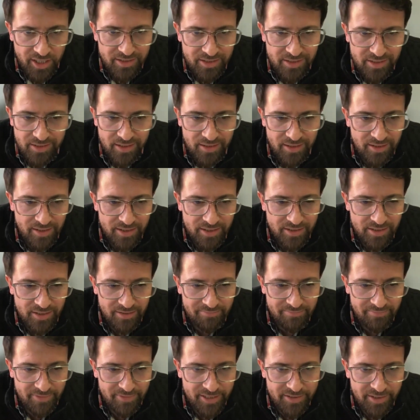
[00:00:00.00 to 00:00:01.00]
it's
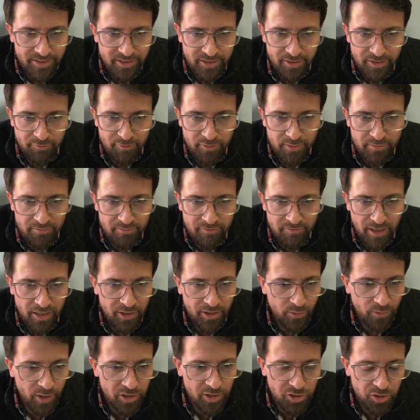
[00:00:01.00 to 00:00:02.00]
a different
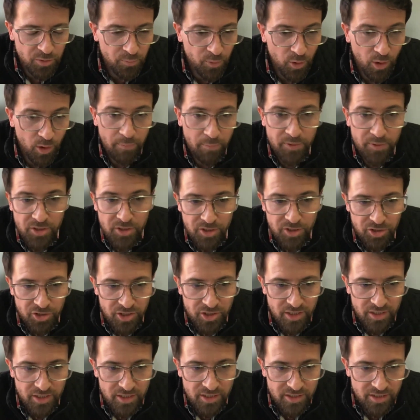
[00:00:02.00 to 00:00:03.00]
valuation proposition.